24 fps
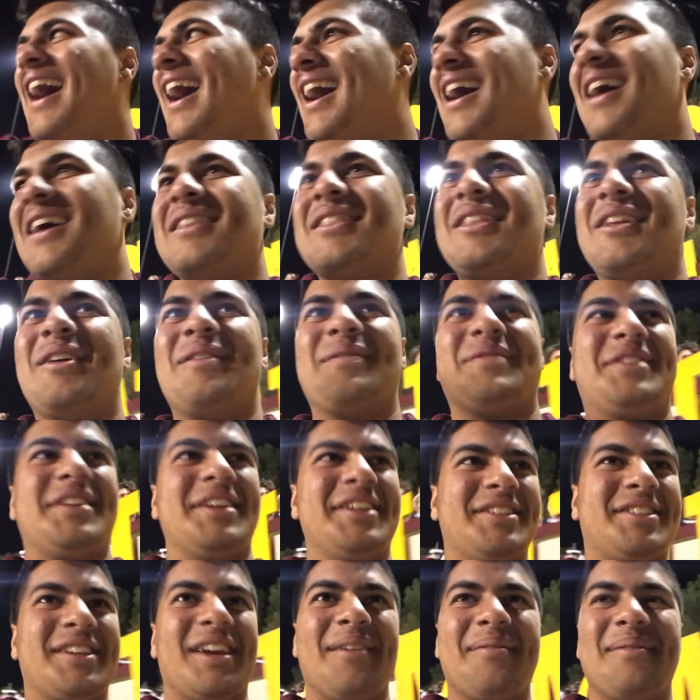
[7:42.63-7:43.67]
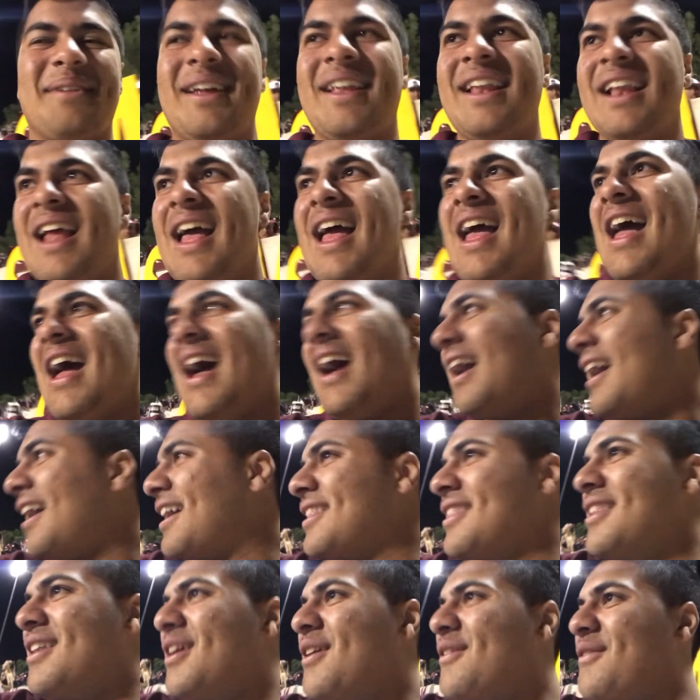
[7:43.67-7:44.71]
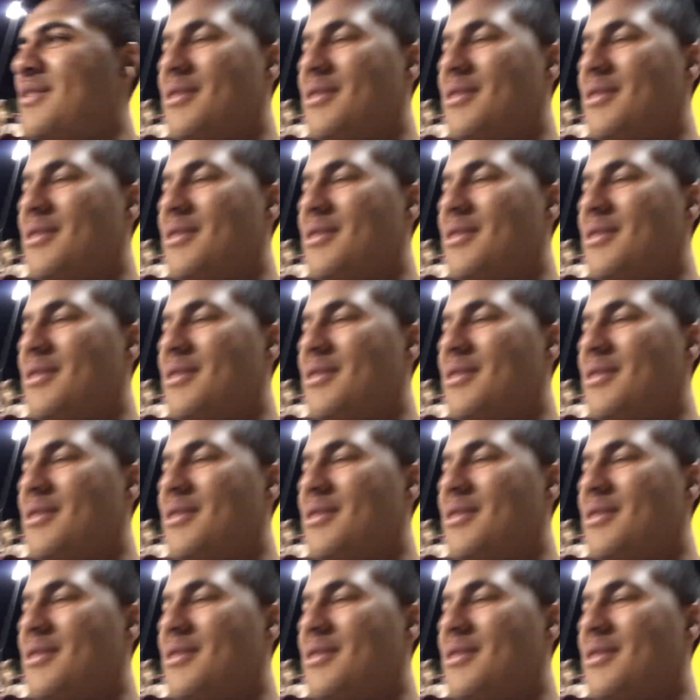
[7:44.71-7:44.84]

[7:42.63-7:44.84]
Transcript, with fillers: I love TJ, man. I love